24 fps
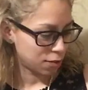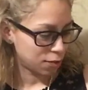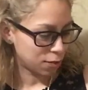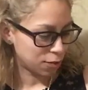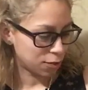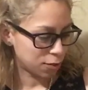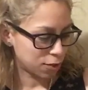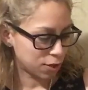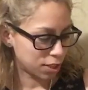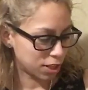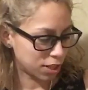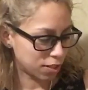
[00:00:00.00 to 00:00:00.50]

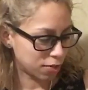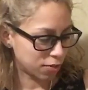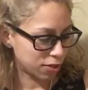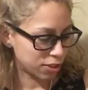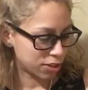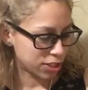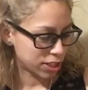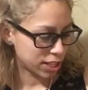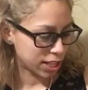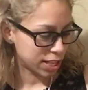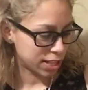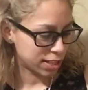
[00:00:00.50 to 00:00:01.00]
Full
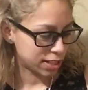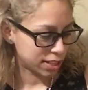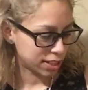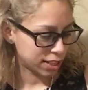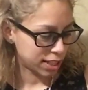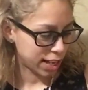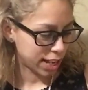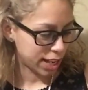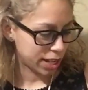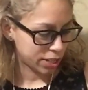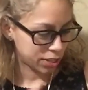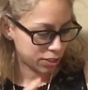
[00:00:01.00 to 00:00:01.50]
Coverage
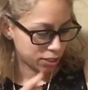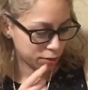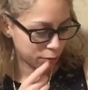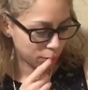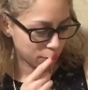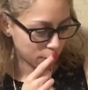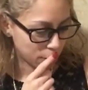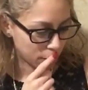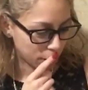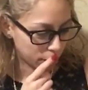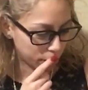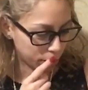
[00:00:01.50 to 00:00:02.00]
Anti-Aging
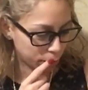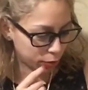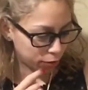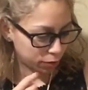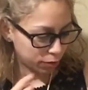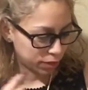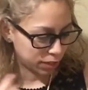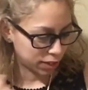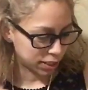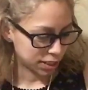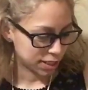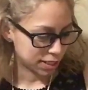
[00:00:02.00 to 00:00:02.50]

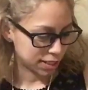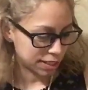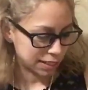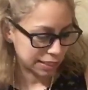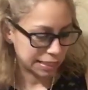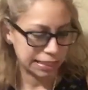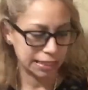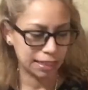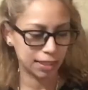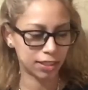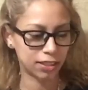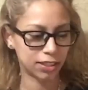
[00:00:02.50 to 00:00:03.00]
Waterproof
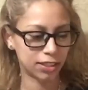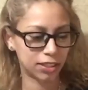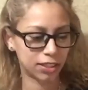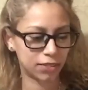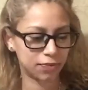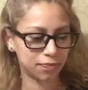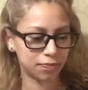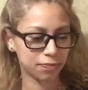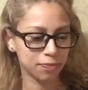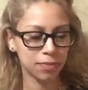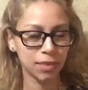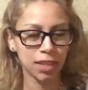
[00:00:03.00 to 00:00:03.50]
Concealer.
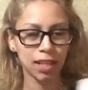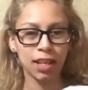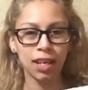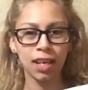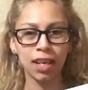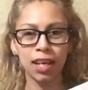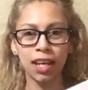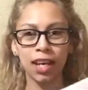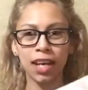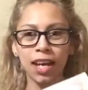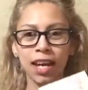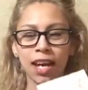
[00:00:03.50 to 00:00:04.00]

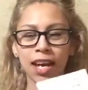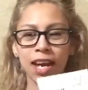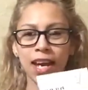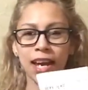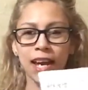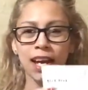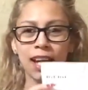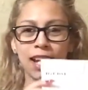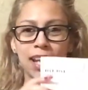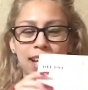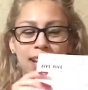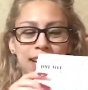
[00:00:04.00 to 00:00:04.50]

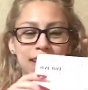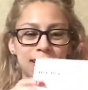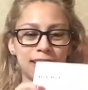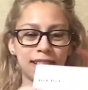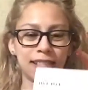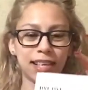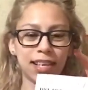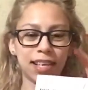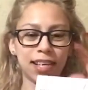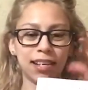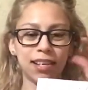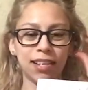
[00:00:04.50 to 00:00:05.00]
Like I
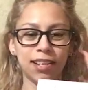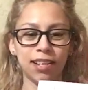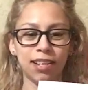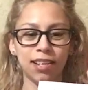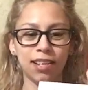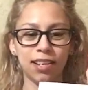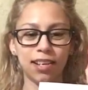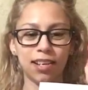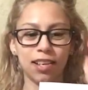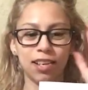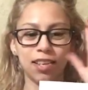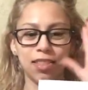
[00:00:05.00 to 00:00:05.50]
said,
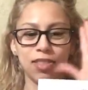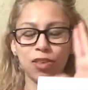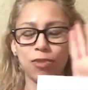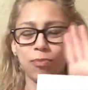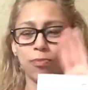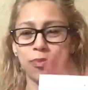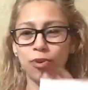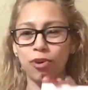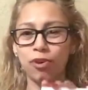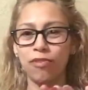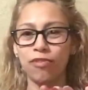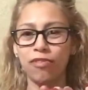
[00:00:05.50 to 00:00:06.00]
the
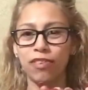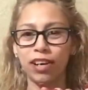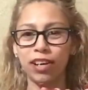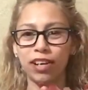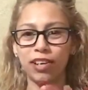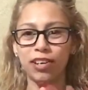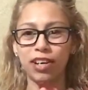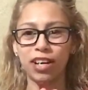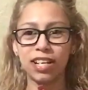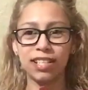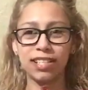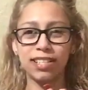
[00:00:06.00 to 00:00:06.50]

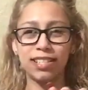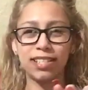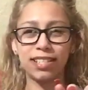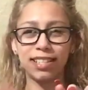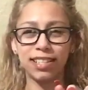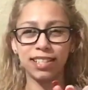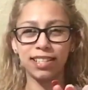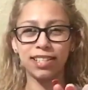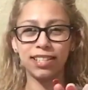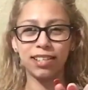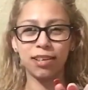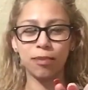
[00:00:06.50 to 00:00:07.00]
profile I
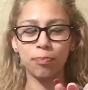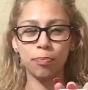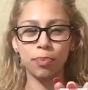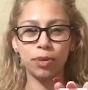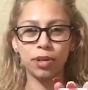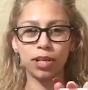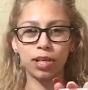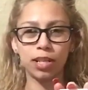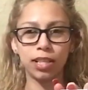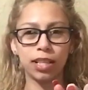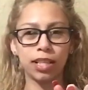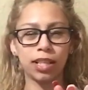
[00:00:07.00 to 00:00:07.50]
did
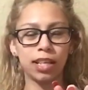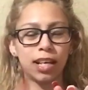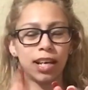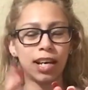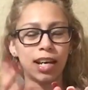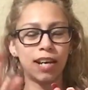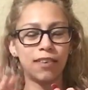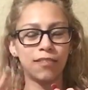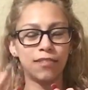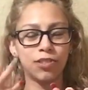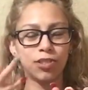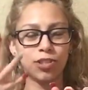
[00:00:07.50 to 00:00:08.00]
put that I
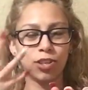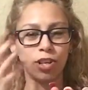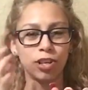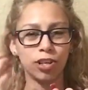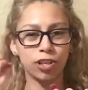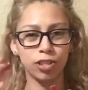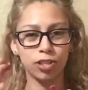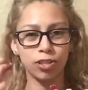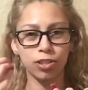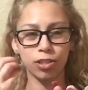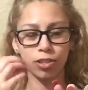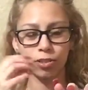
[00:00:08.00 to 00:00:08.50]
have
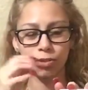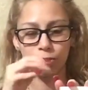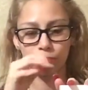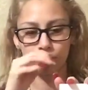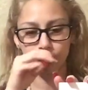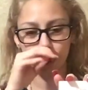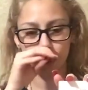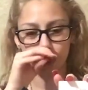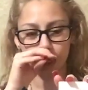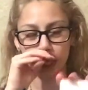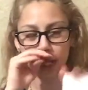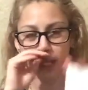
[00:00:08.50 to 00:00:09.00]
dark
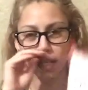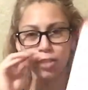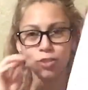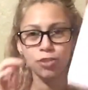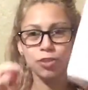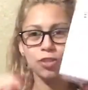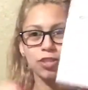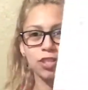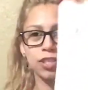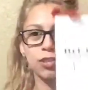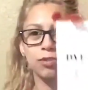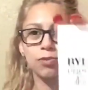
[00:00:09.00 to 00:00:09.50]
circles,
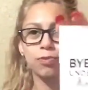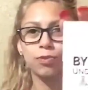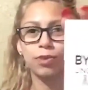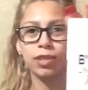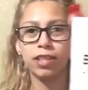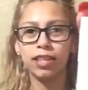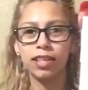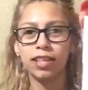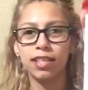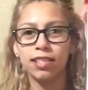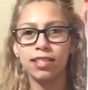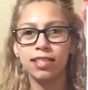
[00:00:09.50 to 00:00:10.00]
so this is
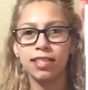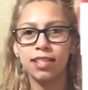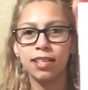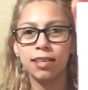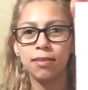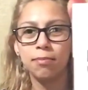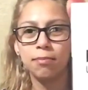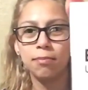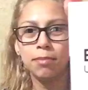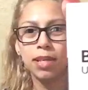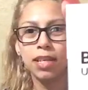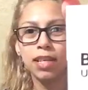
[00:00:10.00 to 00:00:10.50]
what they
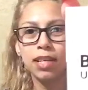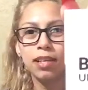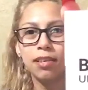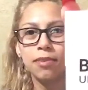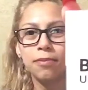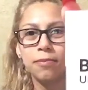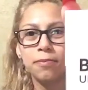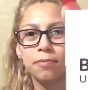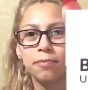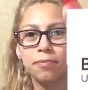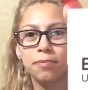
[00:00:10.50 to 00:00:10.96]
sent me,